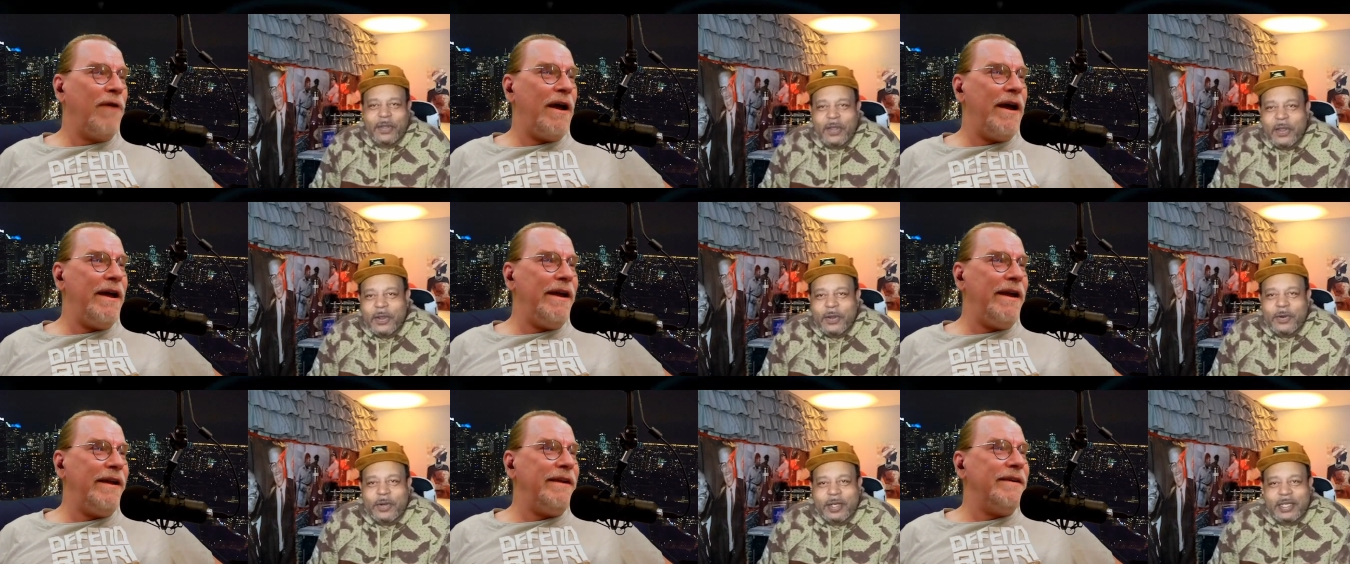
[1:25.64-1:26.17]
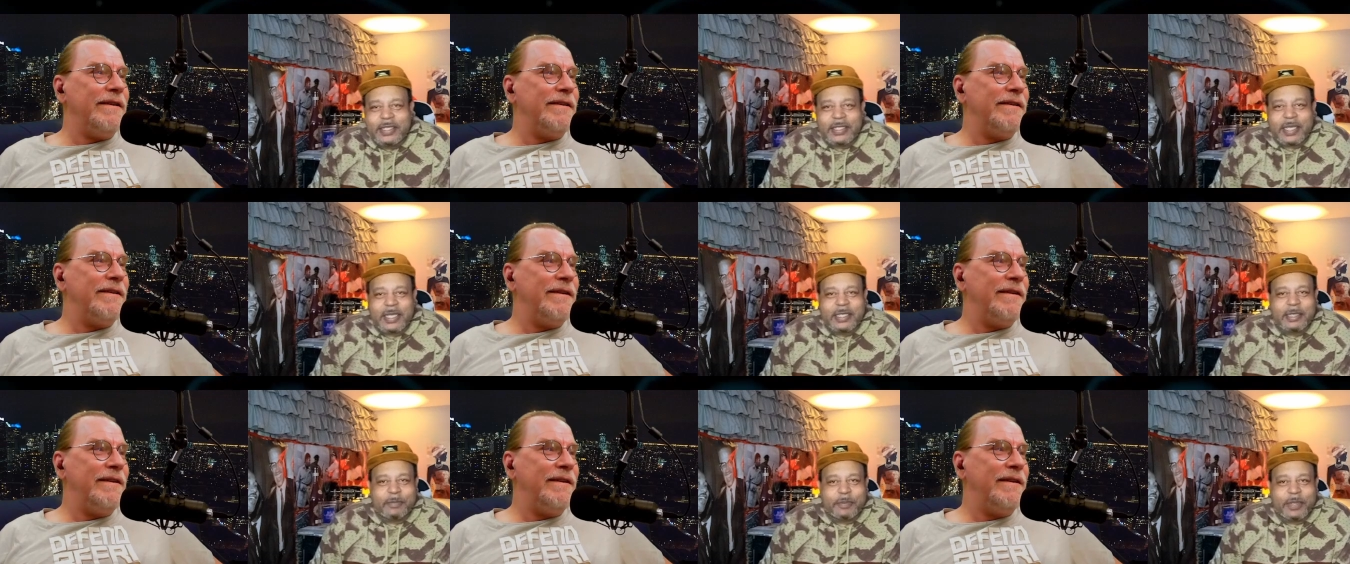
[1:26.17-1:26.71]
Speaker 1: Right.
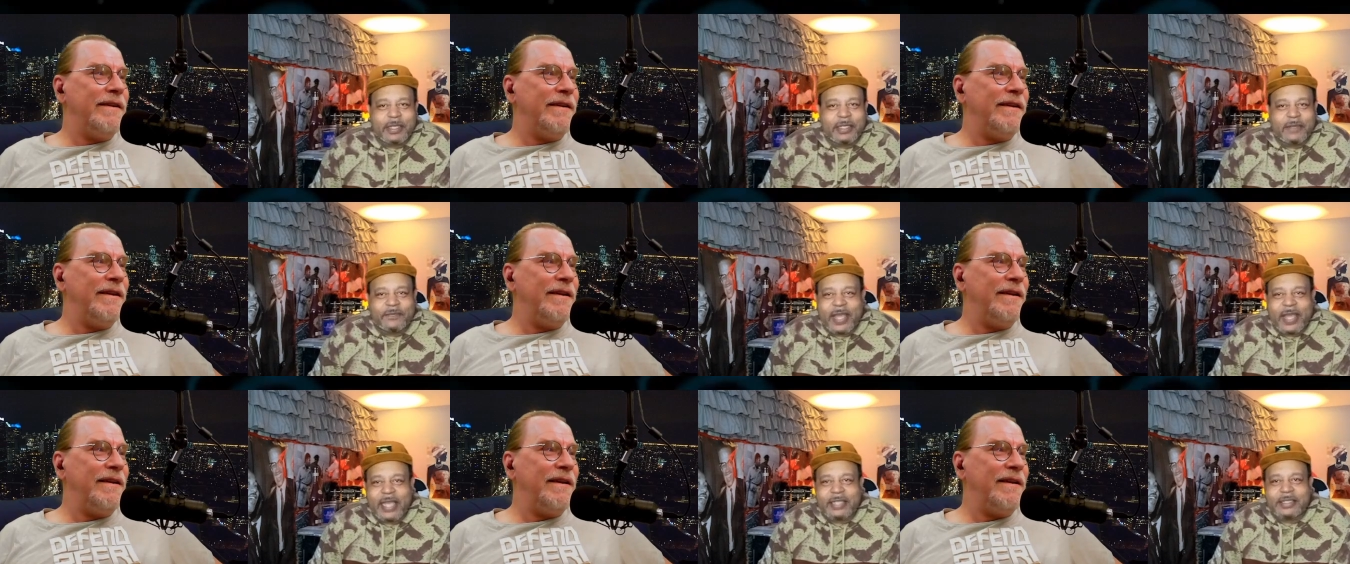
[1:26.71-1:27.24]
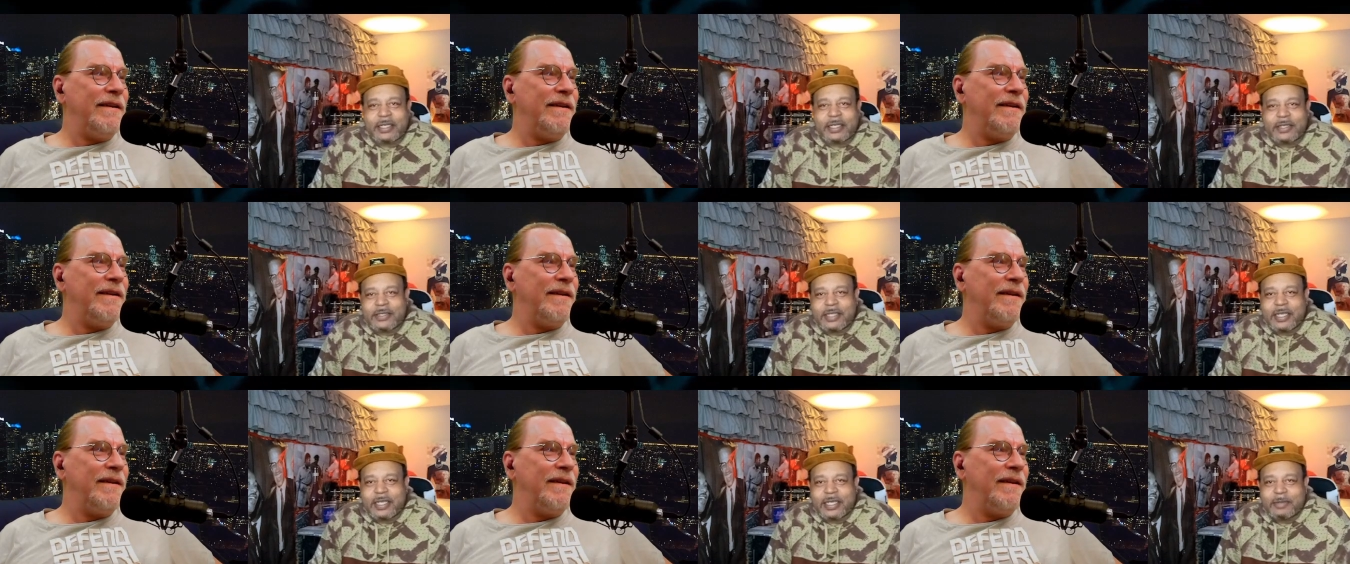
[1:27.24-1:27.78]
Independent fact checkers they
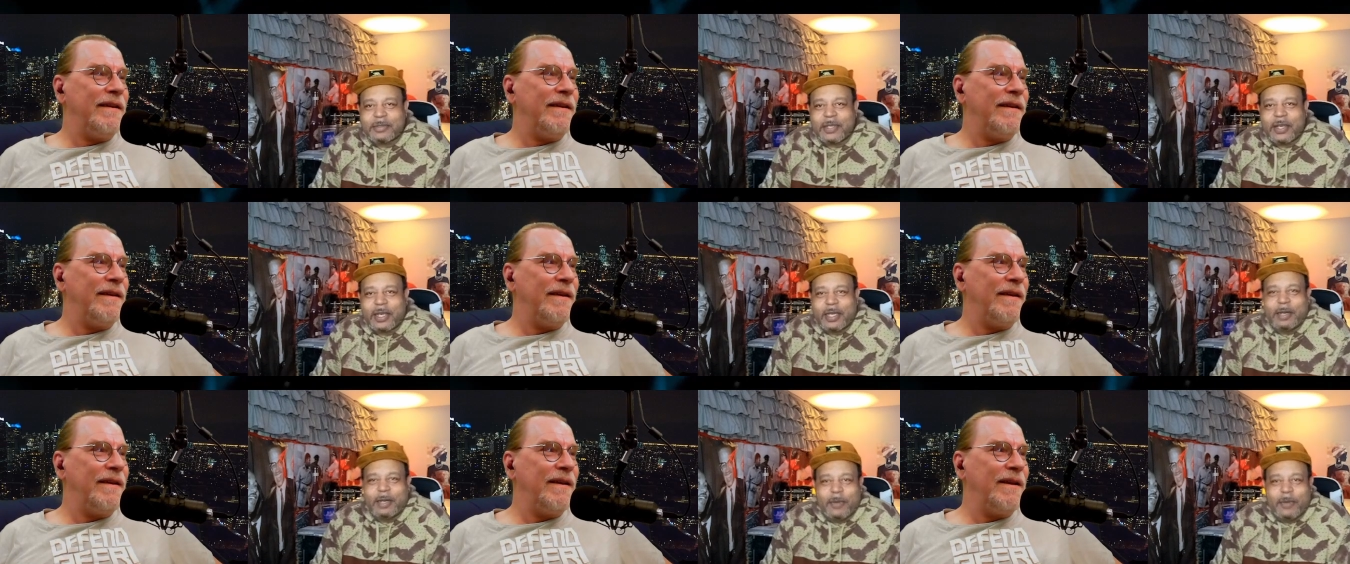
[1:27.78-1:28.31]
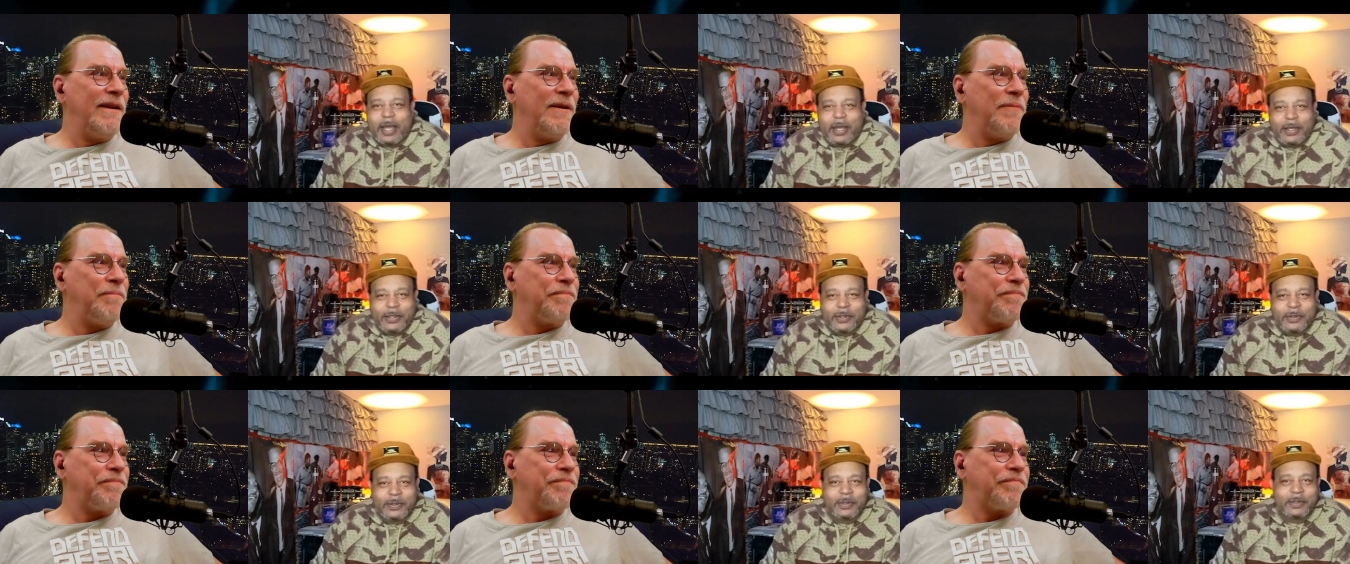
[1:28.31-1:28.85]
keep talking about.
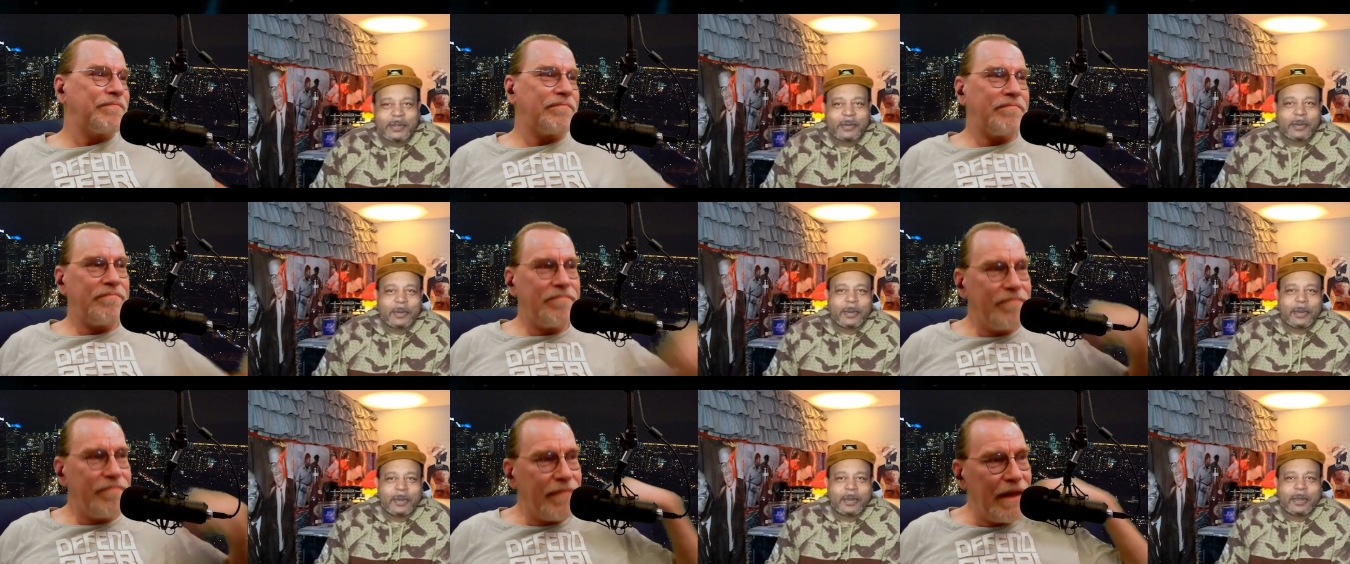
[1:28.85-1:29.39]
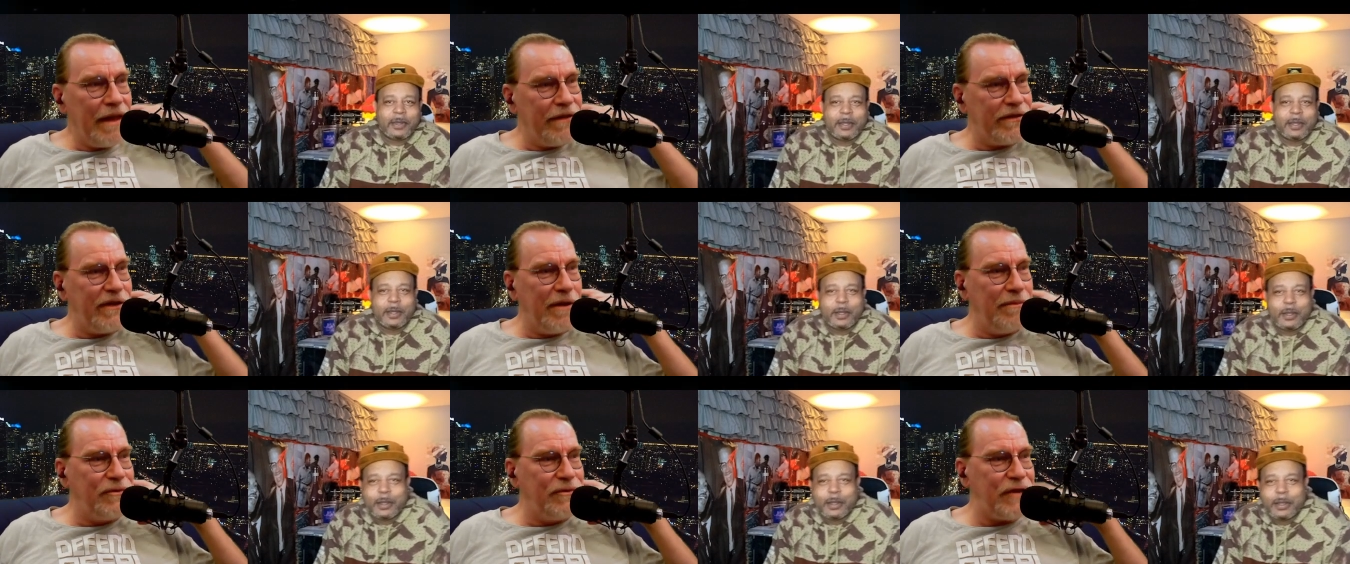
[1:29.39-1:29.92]

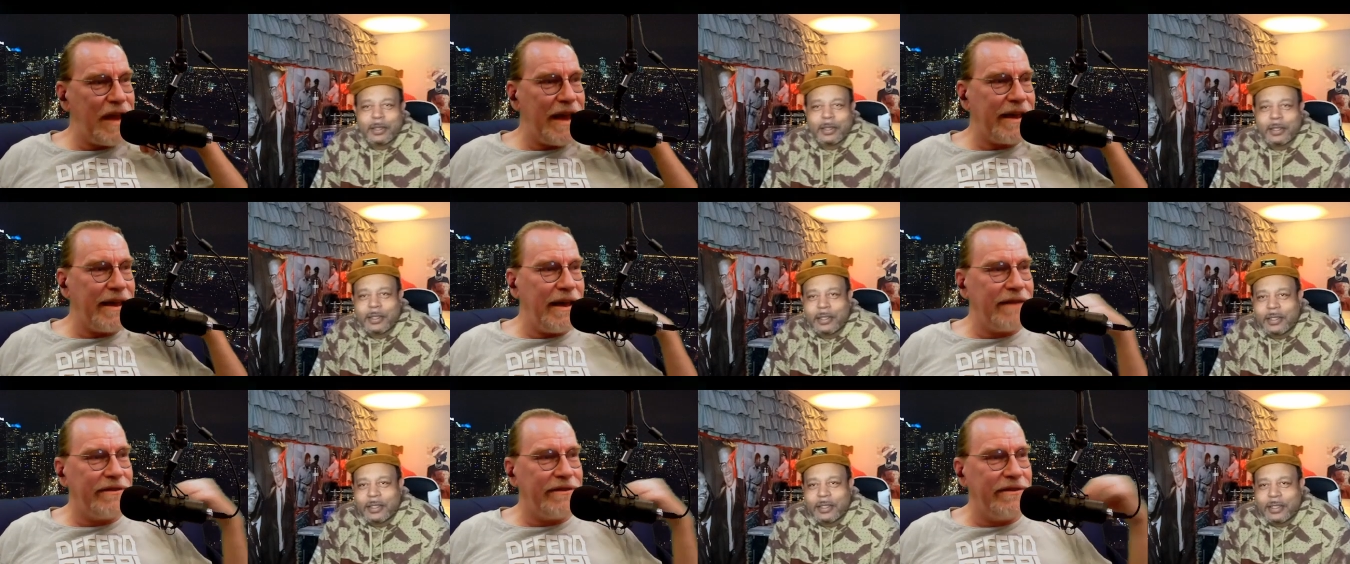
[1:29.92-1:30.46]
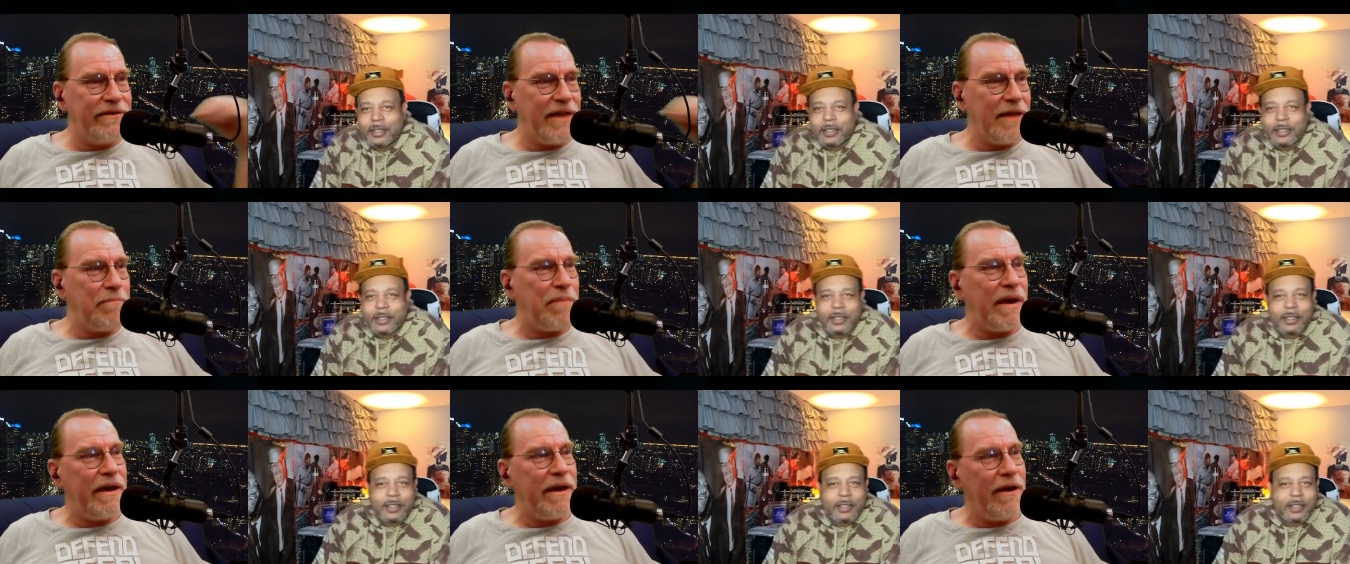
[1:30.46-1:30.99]
And some
Speaker 2: jackasses
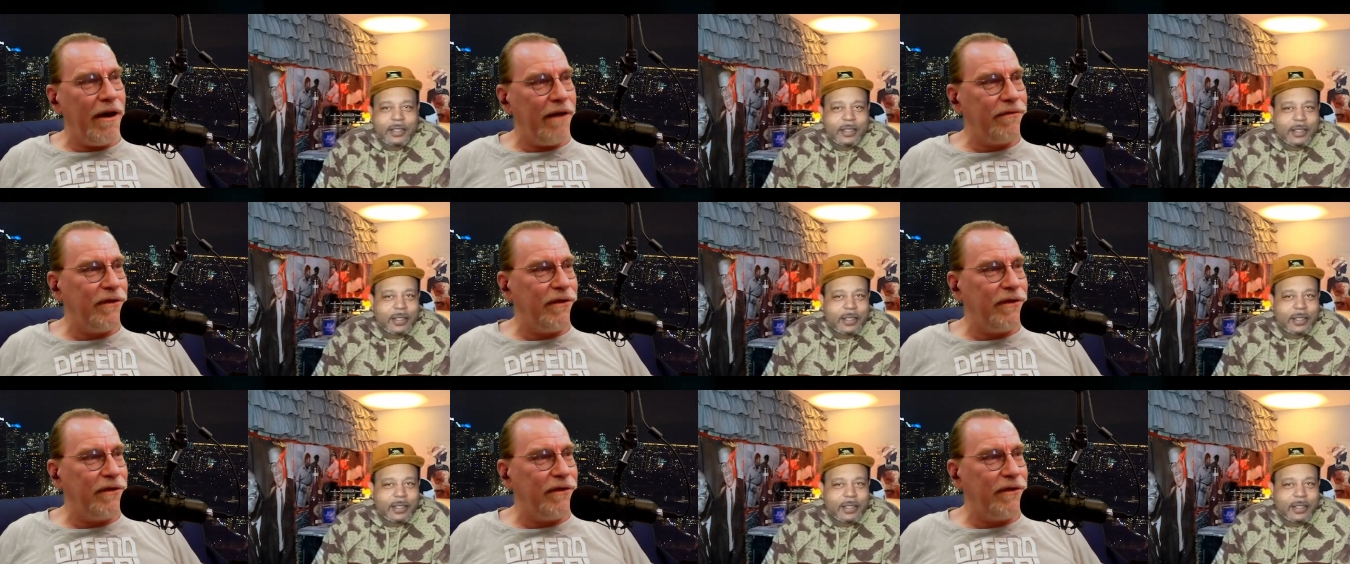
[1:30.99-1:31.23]
they pay